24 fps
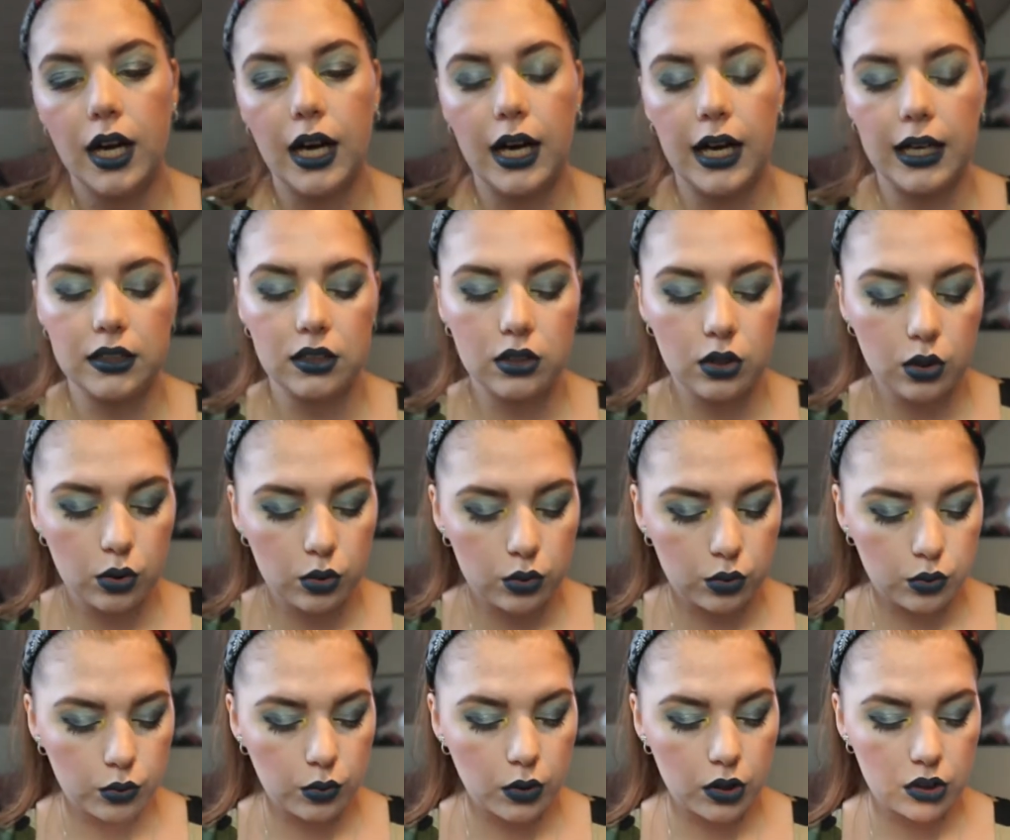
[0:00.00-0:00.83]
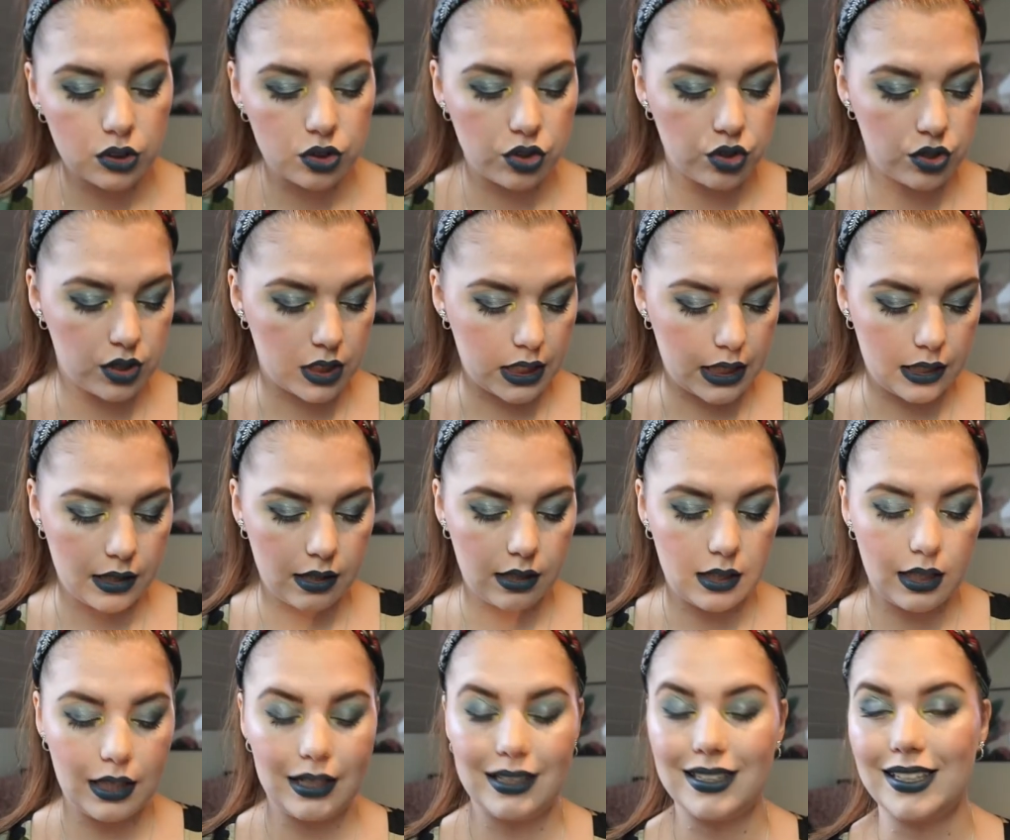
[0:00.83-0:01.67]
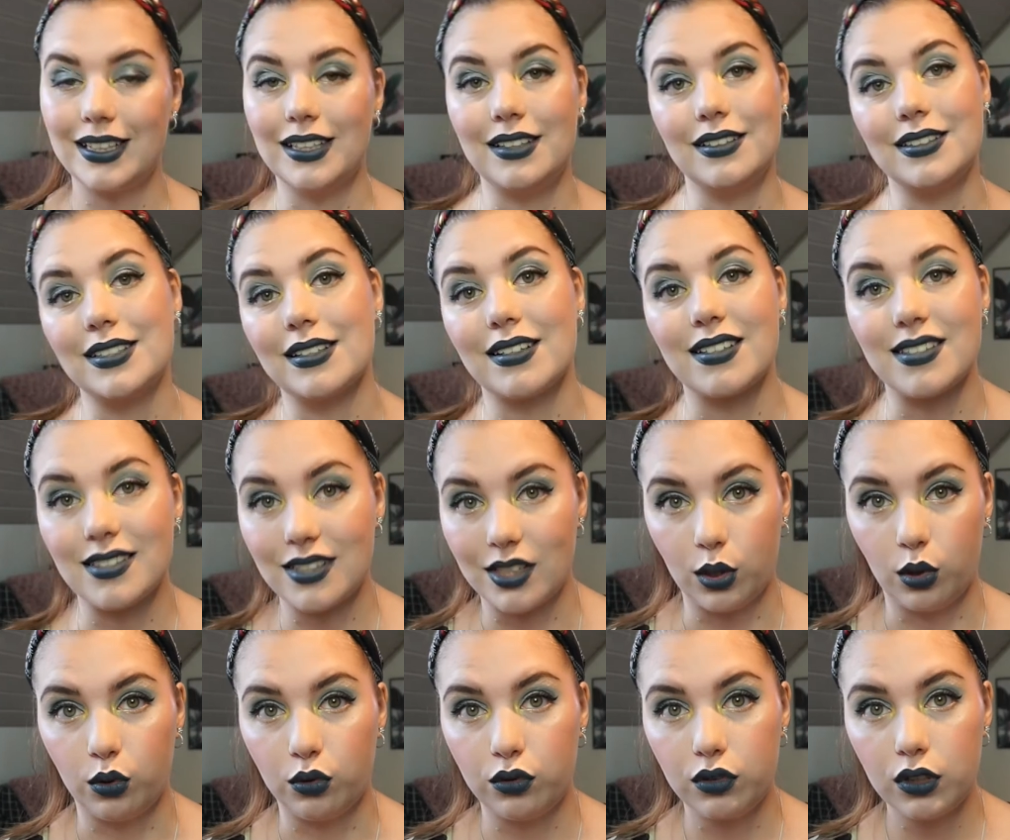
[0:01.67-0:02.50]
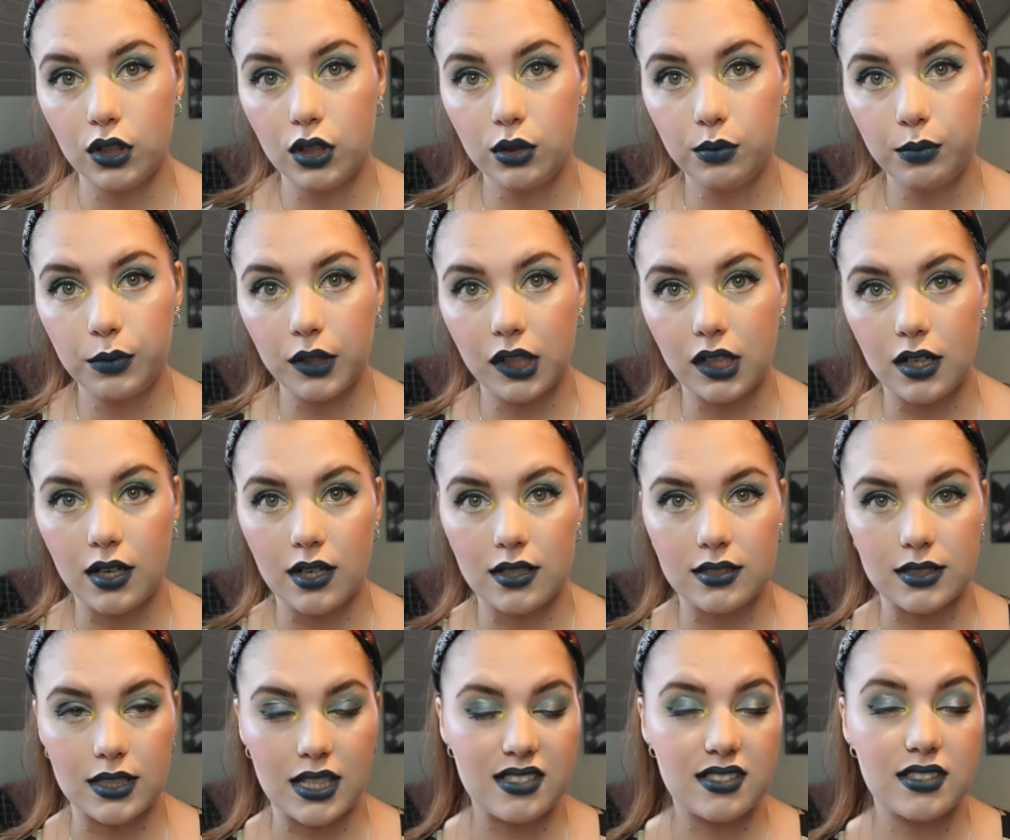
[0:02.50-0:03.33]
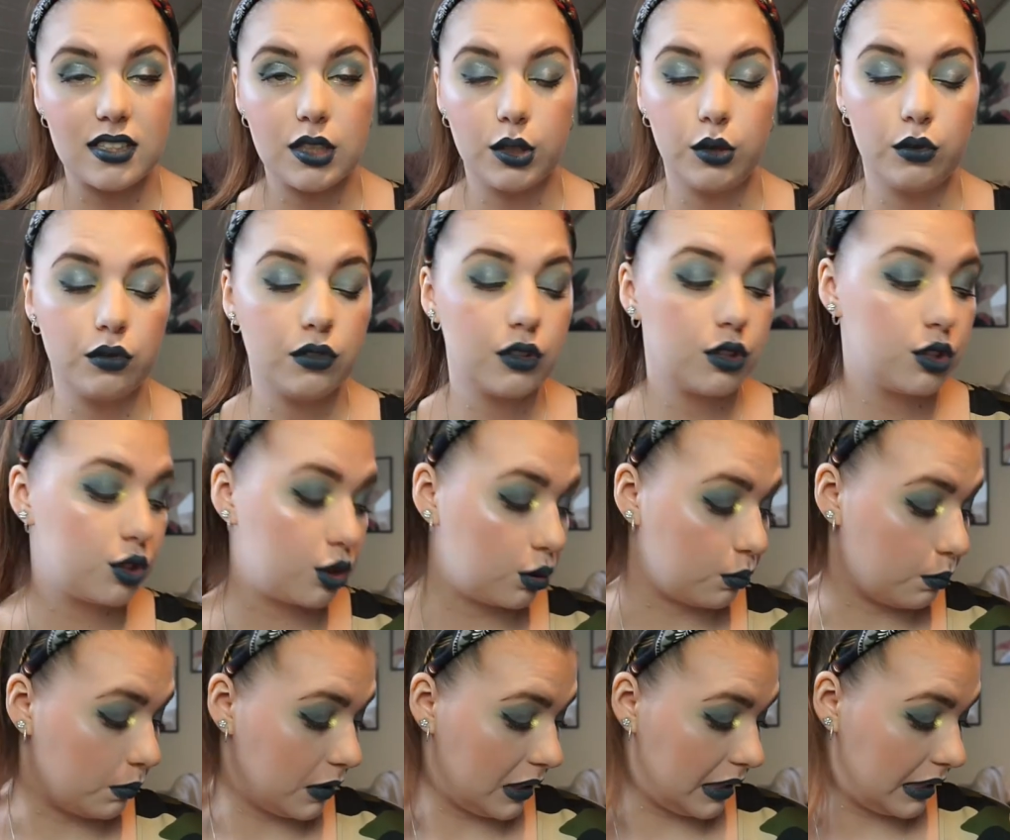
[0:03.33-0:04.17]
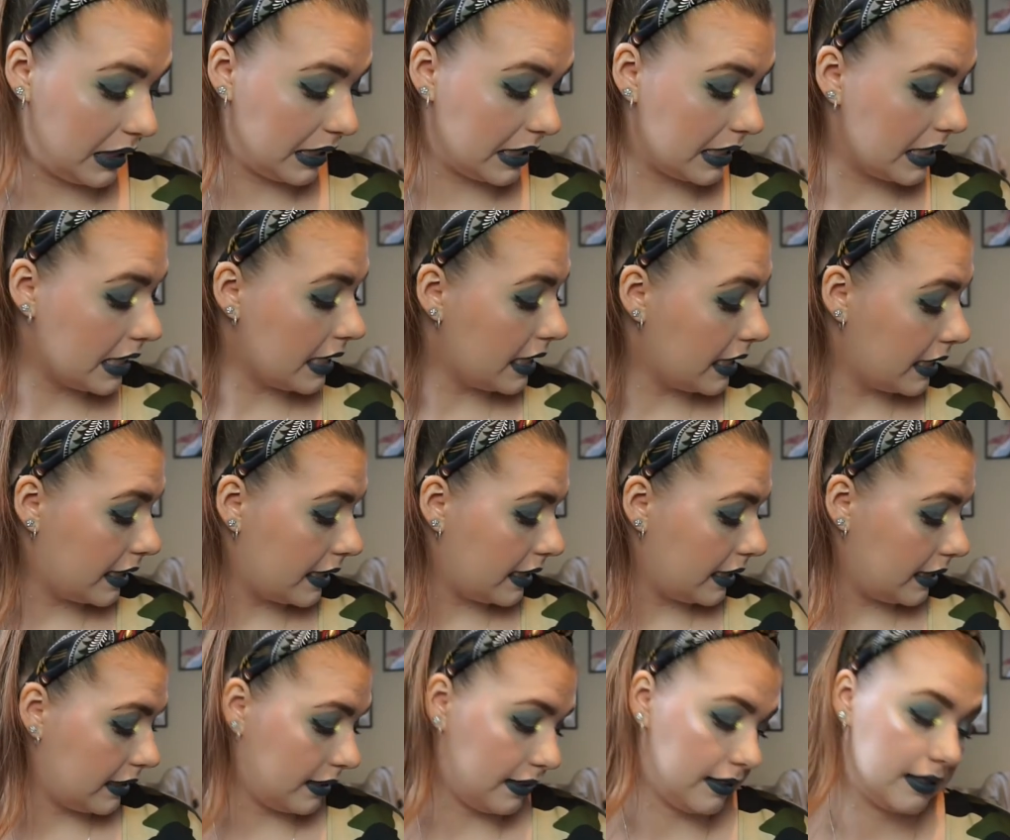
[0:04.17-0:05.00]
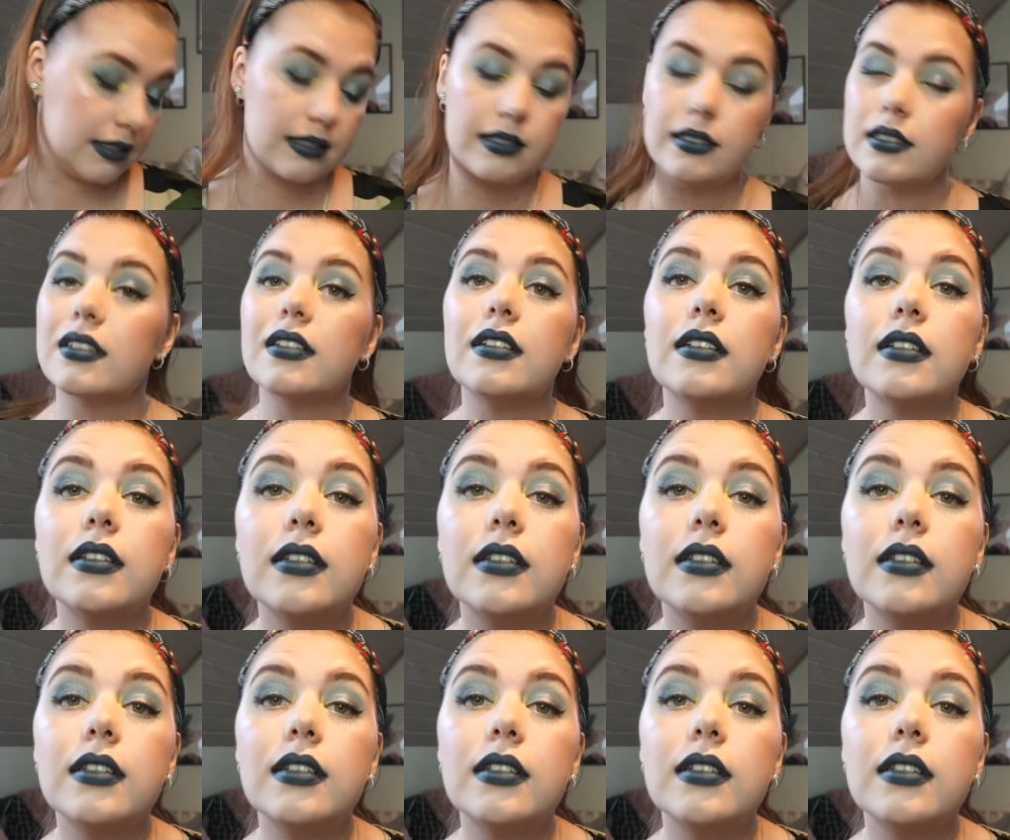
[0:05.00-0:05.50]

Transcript: I don't want to say it is a silver because a silver to me is